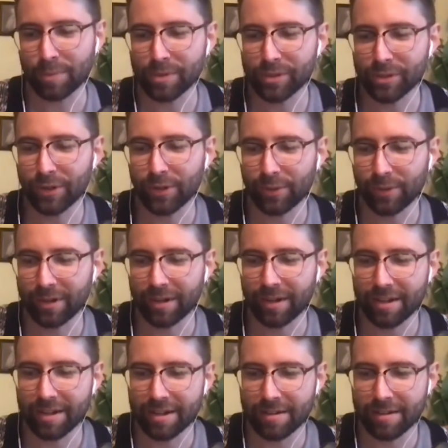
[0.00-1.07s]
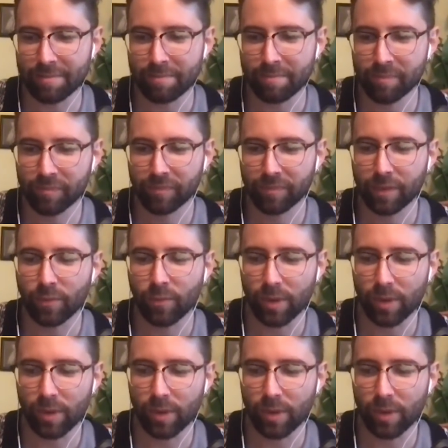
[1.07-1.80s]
So, um, yep.